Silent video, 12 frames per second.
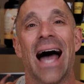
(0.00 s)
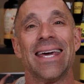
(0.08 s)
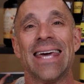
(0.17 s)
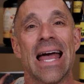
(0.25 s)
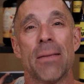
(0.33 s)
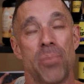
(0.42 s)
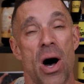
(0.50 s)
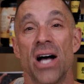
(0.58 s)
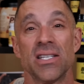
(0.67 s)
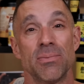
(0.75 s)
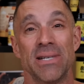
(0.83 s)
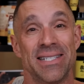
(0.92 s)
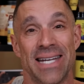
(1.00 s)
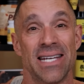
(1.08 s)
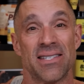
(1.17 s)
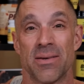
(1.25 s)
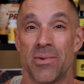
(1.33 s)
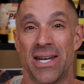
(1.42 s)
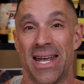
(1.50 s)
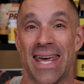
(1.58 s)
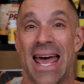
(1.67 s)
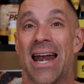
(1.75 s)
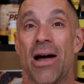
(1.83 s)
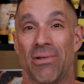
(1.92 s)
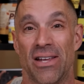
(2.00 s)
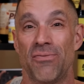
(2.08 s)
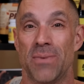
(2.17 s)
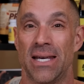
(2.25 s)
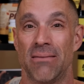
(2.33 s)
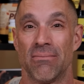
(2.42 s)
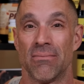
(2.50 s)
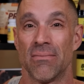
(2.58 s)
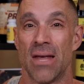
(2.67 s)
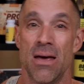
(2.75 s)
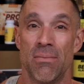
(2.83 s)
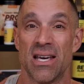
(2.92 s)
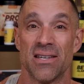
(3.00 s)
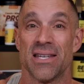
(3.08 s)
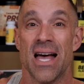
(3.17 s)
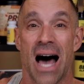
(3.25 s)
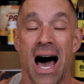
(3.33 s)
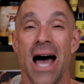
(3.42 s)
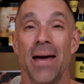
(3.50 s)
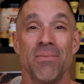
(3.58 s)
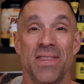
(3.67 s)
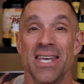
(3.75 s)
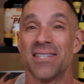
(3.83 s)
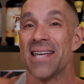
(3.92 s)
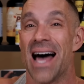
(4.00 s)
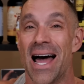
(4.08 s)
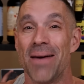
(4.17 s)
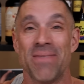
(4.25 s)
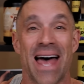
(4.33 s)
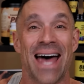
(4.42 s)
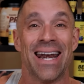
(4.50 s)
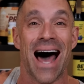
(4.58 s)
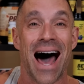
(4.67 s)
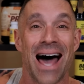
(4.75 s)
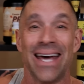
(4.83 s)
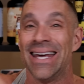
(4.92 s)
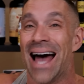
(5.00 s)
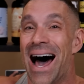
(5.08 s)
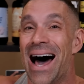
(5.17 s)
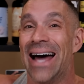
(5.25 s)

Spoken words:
I can't possibly date someone that can't outlift me. Because I'm this, I'm that, I.